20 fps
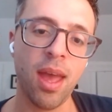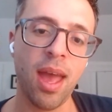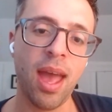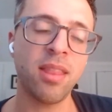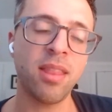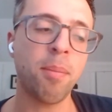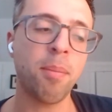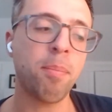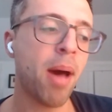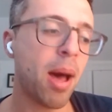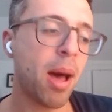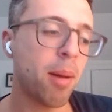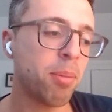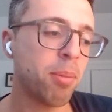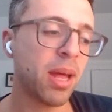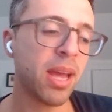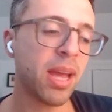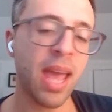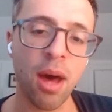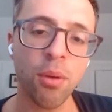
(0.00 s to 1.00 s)
yeah. And the
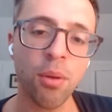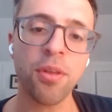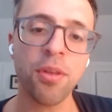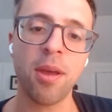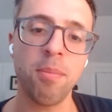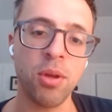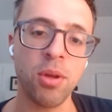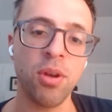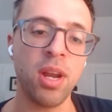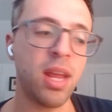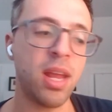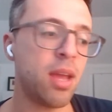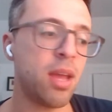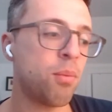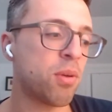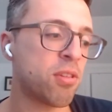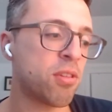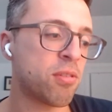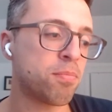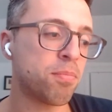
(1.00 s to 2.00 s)
public health
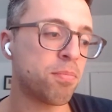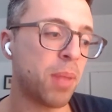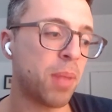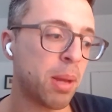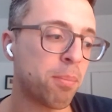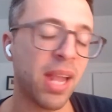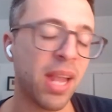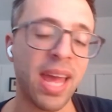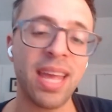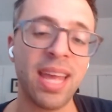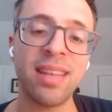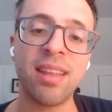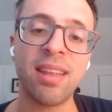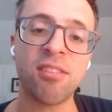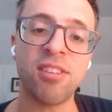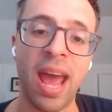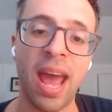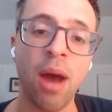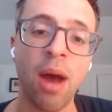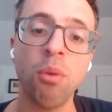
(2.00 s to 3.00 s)
community was like
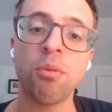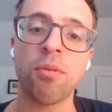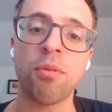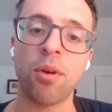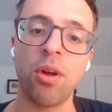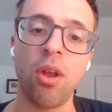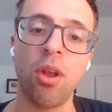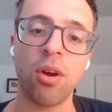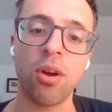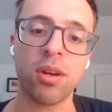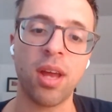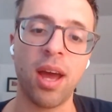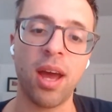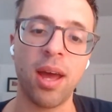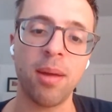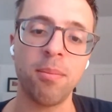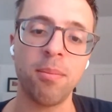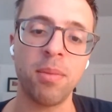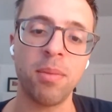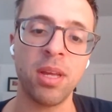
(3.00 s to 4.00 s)
playing this down for a
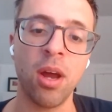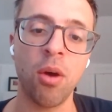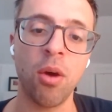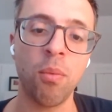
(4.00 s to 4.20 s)
long time.